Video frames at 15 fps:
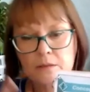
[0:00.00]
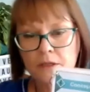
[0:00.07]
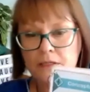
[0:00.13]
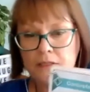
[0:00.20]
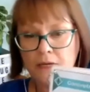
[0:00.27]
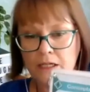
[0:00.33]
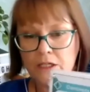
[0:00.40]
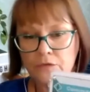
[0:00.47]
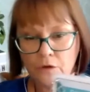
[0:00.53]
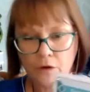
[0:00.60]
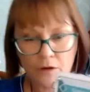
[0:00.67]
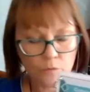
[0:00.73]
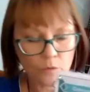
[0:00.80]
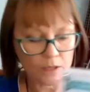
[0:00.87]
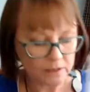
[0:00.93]
are my stage
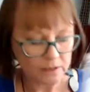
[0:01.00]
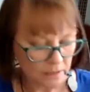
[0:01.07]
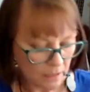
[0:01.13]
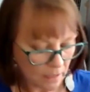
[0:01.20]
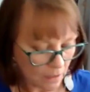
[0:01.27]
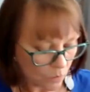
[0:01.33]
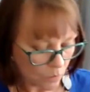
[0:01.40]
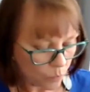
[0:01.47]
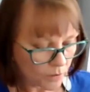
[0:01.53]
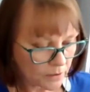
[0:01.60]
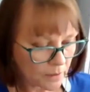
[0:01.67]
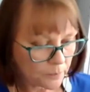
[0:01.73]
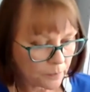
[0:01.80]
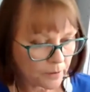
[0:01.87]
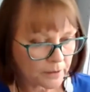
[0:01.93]
5 ones. When
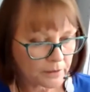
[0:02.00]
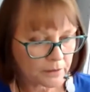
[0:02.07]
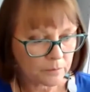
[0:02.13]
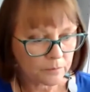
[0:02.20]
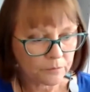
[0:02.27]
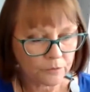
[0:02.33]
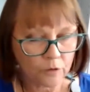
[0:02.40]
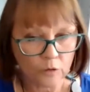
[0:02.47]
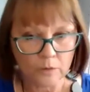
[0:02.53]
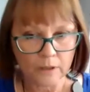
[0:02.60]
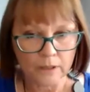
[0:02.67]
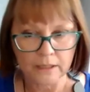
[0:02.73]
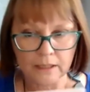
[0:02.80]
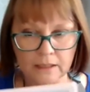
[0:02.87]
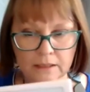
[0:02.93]
I printed them for
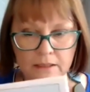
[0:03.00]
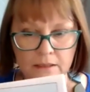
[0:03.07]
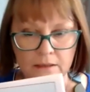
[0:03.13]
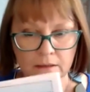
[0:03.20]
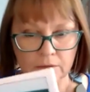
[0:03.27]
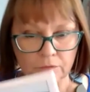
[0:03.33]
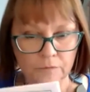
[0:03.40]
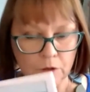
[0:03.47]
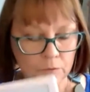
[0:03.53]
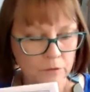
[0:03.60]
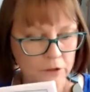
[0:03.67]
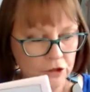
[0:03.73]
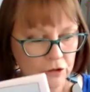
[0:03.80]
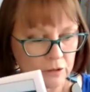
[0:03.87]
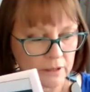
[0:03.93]
my kids
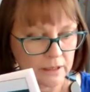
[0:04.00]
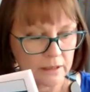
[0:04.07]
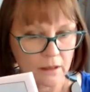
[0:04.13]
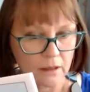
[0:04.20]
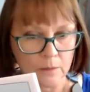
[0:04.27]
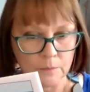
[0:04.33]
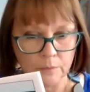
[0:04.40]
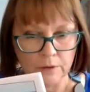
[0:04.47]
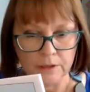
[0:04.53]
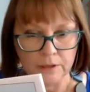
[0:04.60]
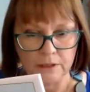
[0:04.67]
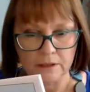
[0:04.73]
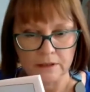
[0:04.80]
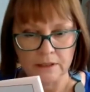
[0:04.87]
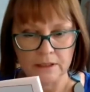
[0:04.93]
originally, I
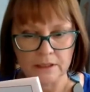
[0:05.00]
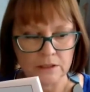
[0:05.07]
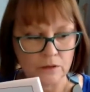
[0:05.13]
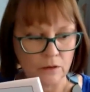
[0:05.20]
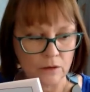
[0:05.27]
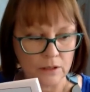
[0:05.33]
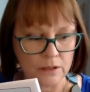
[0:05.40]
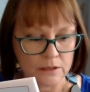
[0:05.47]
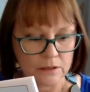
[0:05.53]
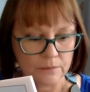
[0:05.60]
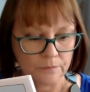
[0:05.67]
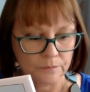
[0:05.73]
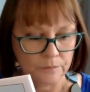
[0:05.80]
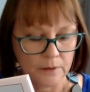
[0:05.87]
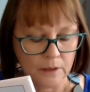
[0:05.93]
printed it this size.
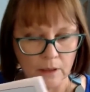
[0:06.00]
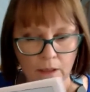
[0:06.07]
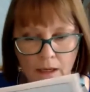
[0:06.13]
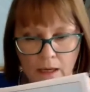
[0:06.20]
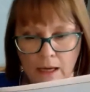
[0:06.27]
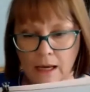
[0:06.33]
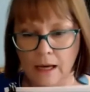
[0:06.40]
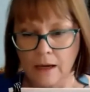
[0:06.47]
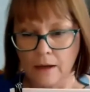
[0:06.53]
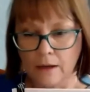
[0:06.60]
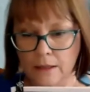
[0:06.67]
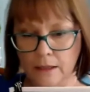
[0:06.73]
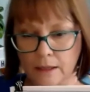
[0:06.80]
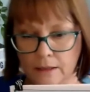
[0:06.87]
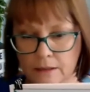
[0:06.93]

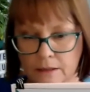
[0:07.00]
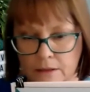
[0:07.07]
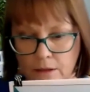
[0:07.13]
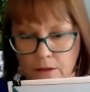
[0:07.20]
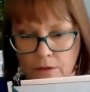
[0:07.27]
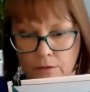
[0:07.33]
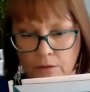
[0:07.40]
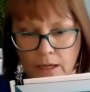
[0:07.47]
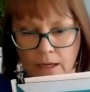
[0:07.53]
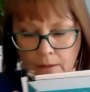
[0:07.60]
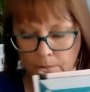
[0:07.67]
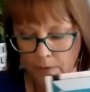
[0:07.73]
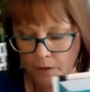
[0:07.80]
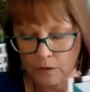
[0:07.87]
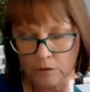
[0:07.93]
Okay, so
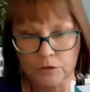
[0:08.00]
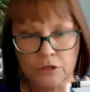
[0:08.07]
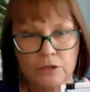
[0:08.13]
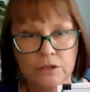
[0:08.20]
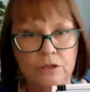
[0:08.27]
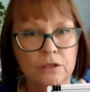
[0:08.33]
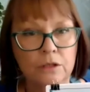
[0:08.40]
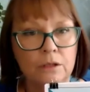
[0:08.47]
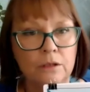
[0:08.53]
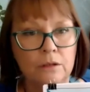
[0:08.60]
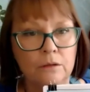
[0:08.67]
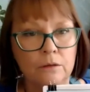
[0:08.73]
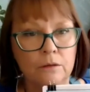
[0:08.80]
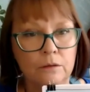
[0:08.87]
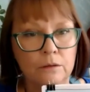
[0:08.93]
I'll just
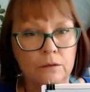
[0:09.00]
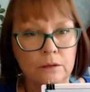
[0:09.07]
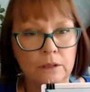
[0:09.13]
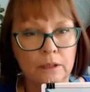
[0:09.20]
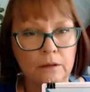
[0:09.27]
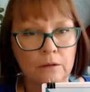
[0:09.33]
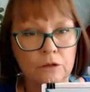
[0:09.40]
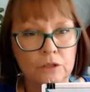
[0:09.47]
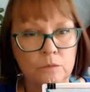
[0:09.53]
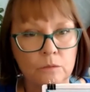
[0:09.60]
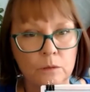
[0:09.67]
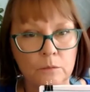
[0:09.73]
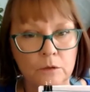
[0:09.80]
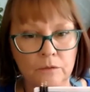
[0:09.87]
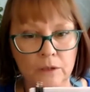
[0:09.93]
hang on, just
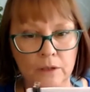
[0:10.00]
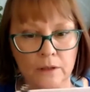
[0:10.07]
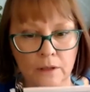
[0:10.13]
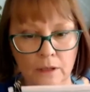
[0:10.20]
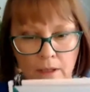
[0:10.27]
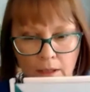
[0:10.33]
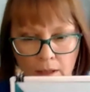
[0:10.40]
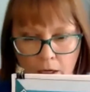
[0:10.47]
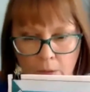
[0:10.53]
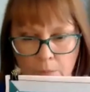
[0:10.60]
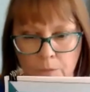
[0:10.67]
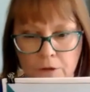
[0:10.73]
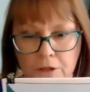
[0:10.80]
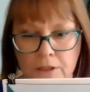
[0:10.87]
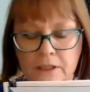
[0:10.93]
while I move that. I
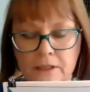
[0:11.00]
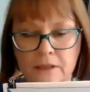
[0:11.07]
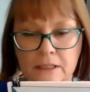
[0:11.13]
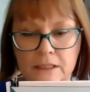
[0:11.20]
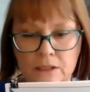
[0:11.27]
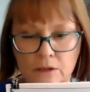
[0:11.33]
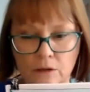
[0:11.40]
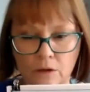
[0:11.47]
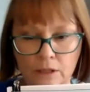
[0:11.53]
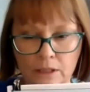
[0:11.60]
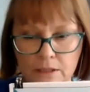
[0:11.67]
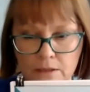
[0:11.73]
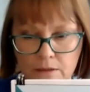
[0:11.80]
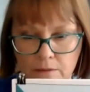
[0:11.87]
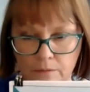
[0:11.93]
printed it this
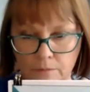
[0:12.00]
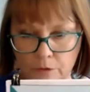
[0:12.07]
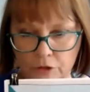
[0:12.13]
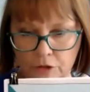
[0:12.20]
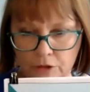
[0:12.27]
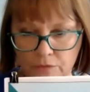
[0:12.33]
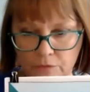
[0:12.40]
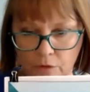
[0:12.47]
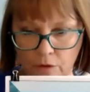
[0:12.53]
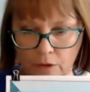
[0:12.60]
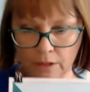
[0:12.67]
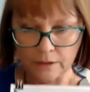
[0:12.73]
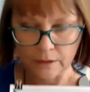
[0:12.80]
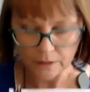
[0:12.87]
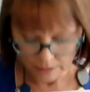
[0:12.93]
size, which is
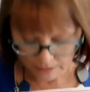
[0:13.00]
fine.